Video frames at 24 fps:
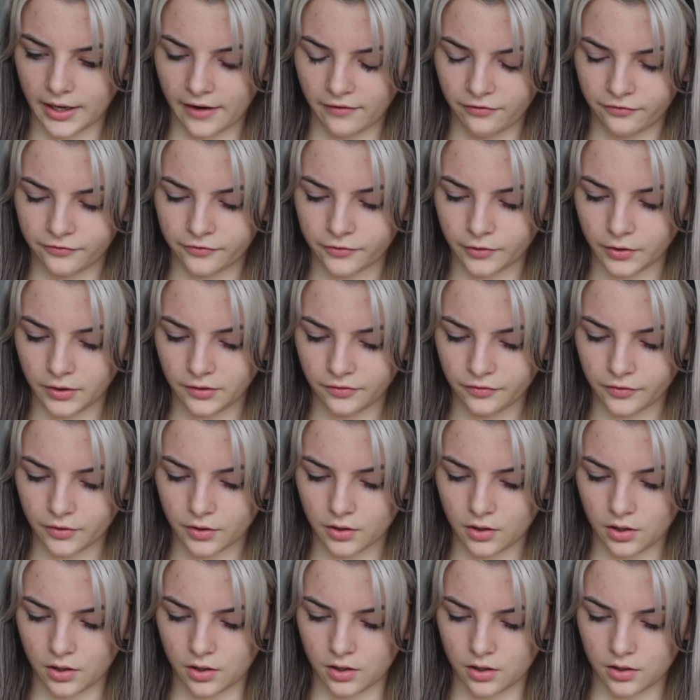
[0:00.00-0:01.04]
I fully
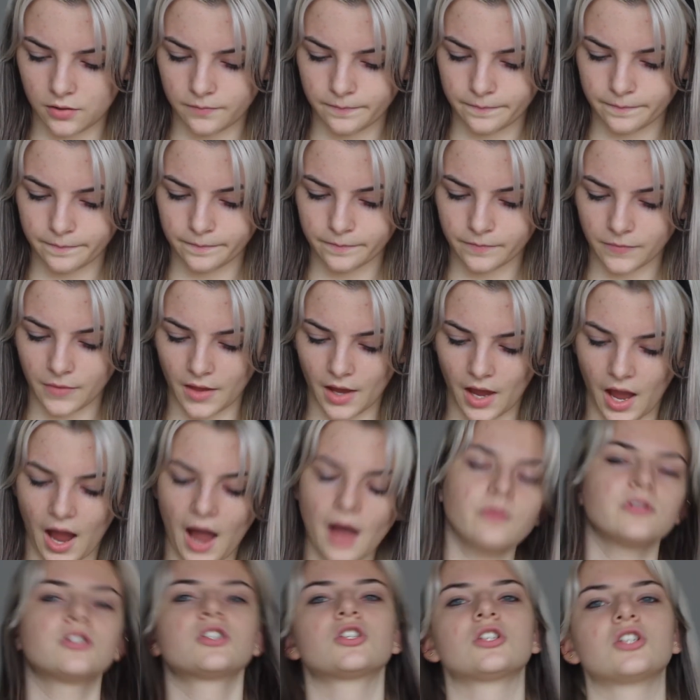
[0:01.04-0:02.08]
forgot.
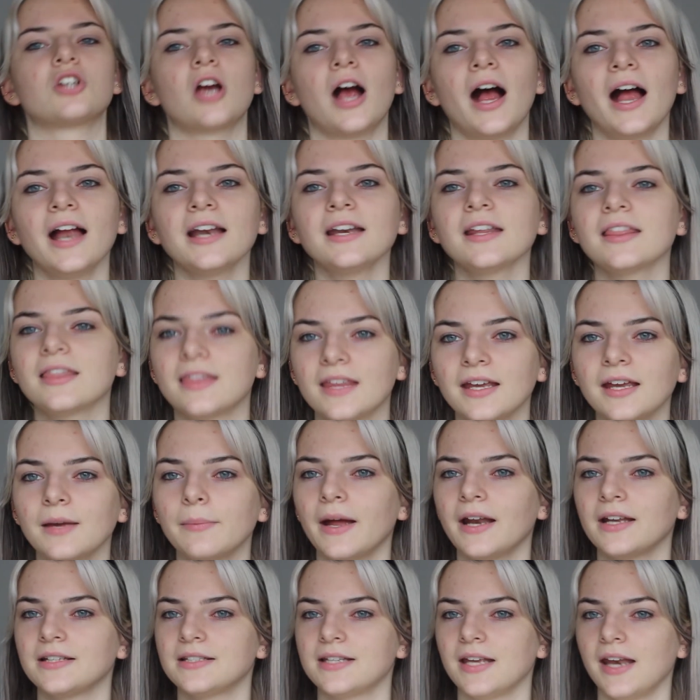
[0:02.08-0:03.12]
I was trying to think
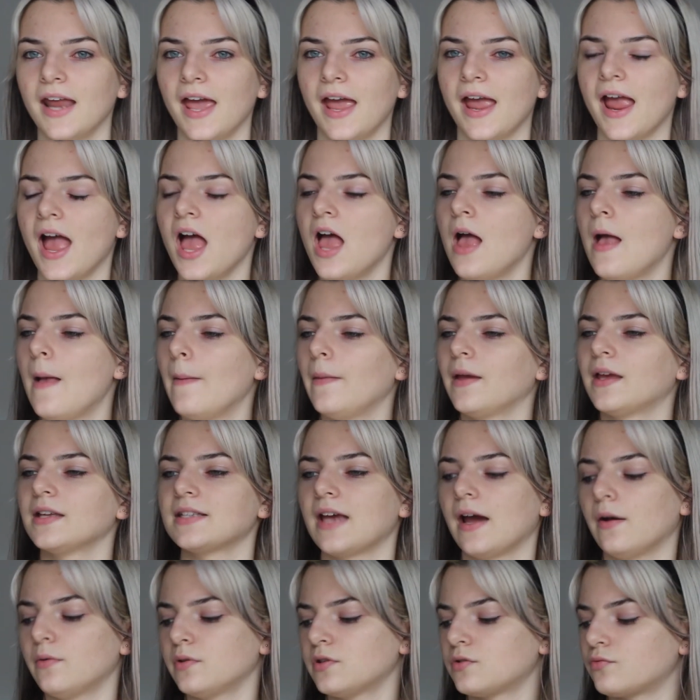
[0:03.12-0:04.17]
about it today because
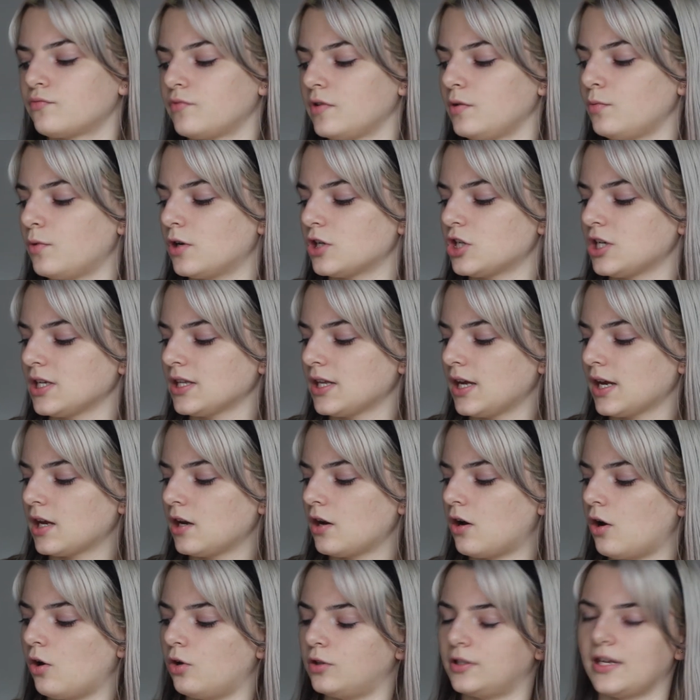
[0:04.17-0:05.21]
I was rewatching like
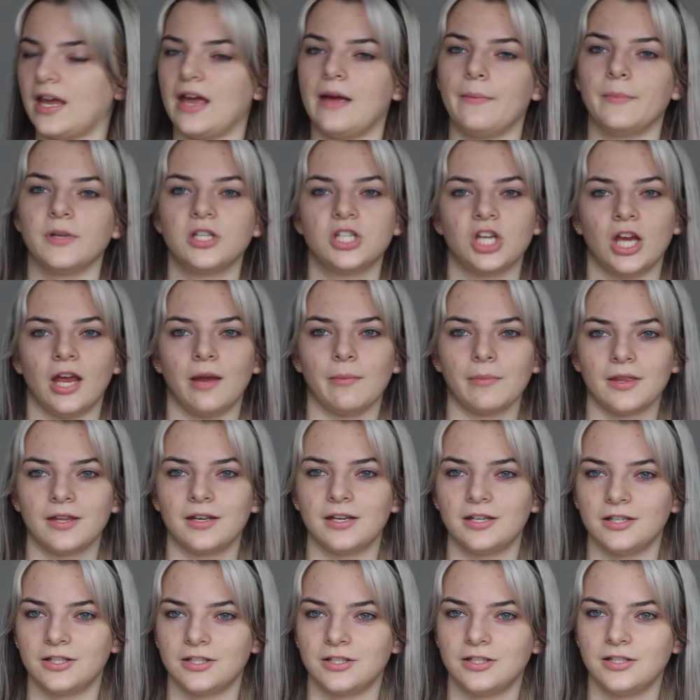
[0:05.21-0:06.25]
an old Emma
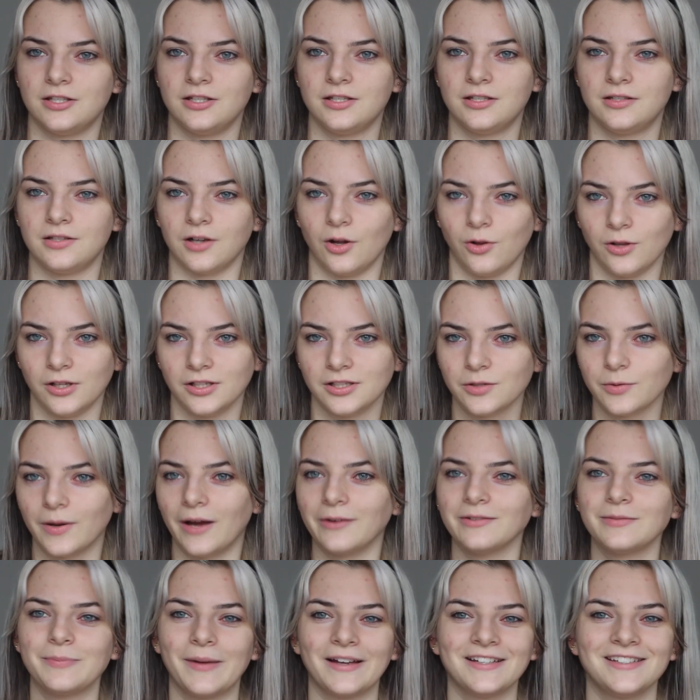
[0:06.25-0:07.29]
Chamberlain and Dolan Twins.
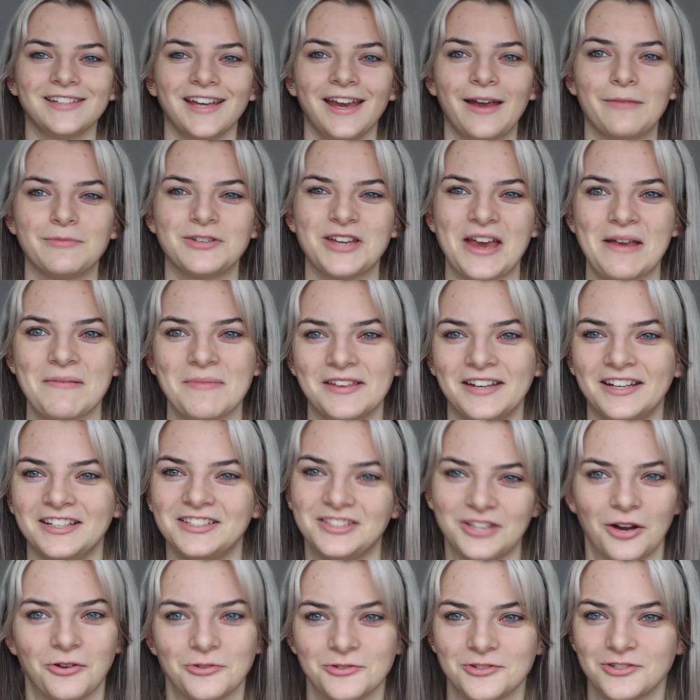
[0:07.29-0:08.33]
I was about to say Emma Chamberlain
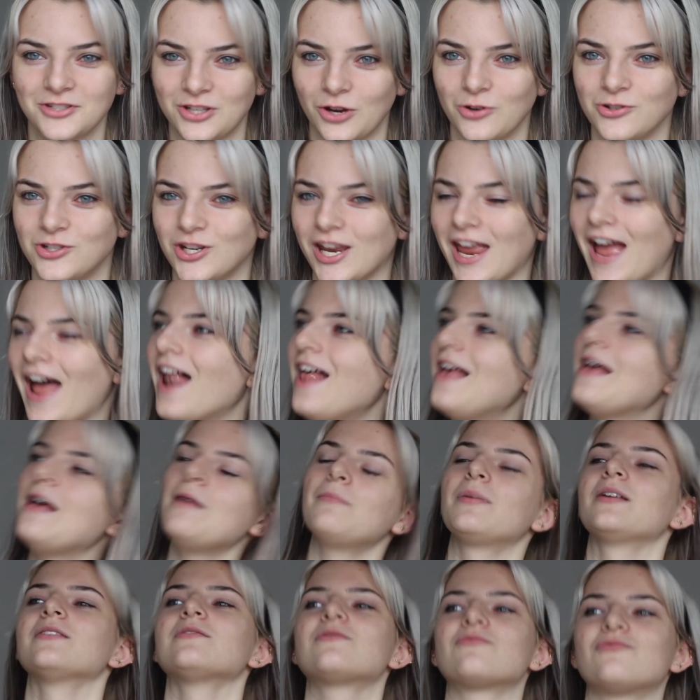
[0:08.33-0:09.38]
and Doja Cat,
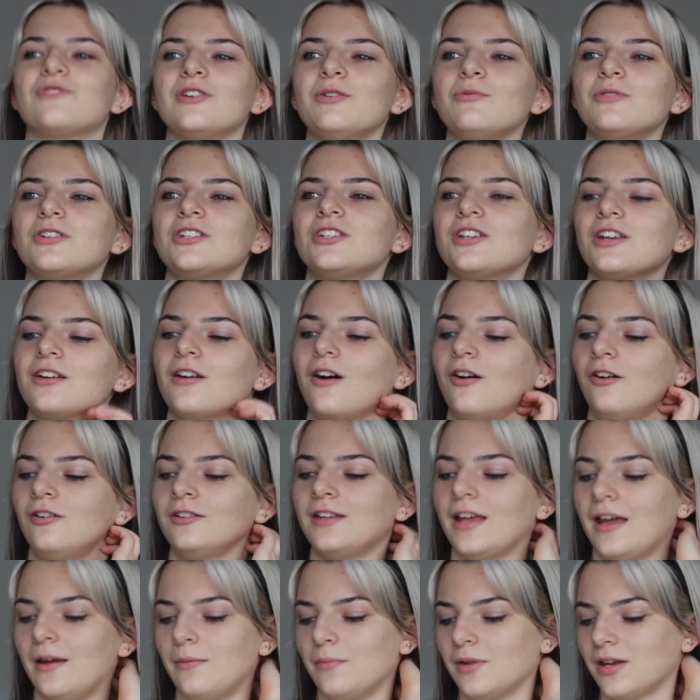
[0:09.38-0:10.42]
but I was rewatching an
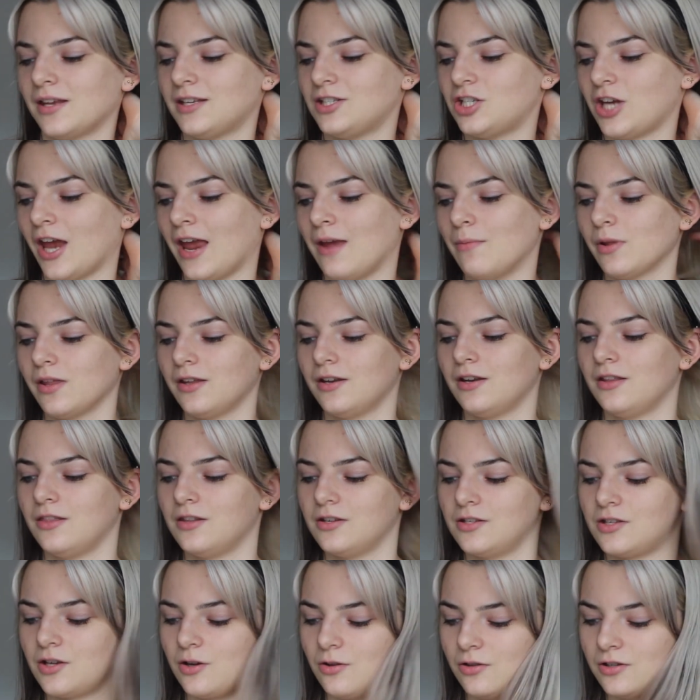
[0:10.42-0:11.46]
old Emma Chamberlain and
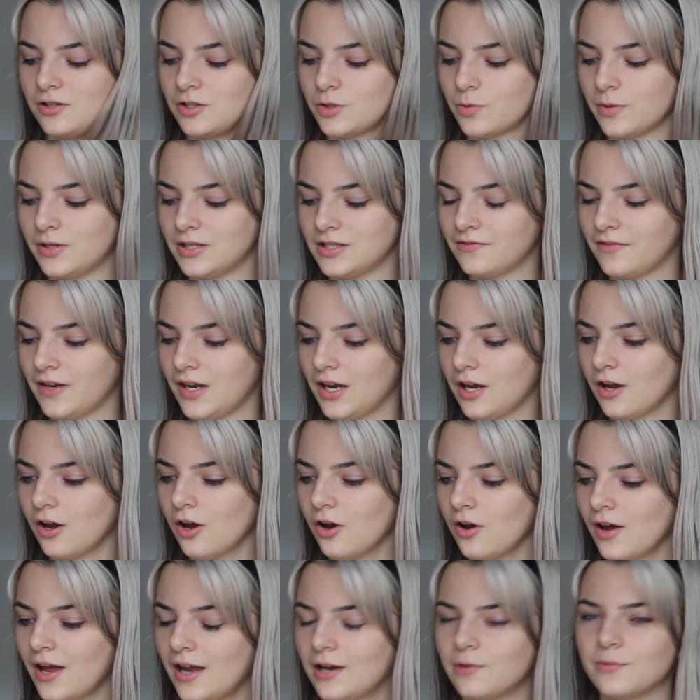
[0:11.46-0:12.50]
the Dolan Twins video,
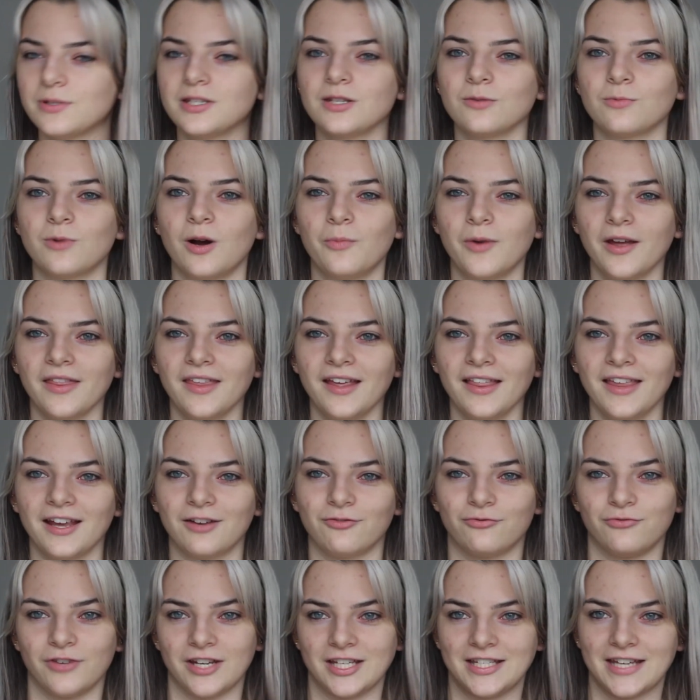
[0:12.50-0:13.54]
and it was the one where they
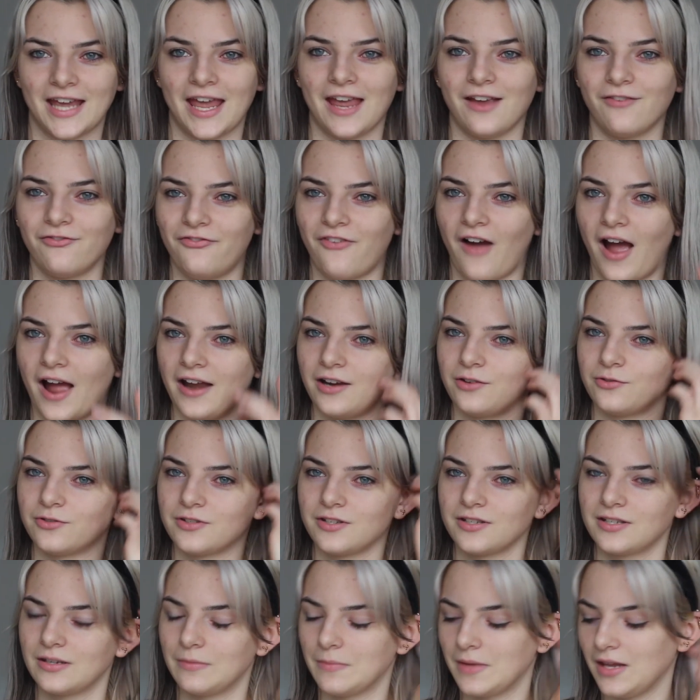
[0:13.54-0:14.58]
like retake finals
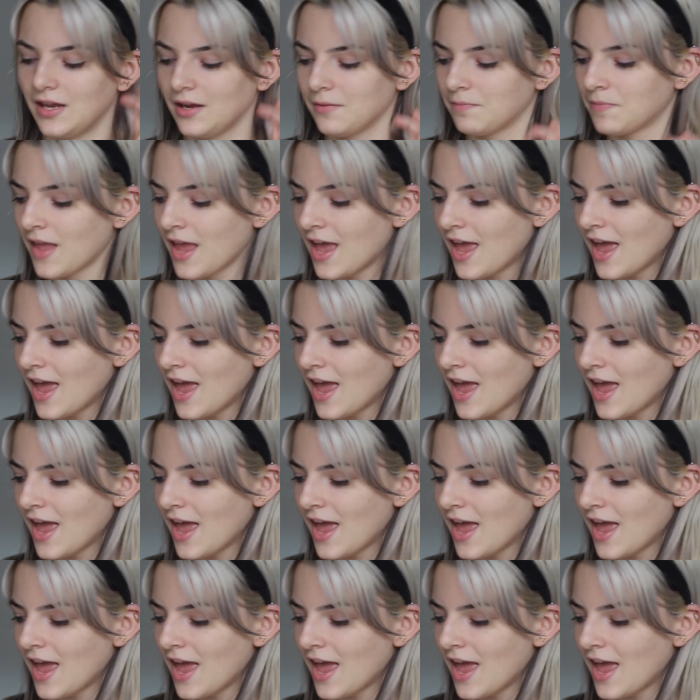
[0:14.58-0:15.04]
or something.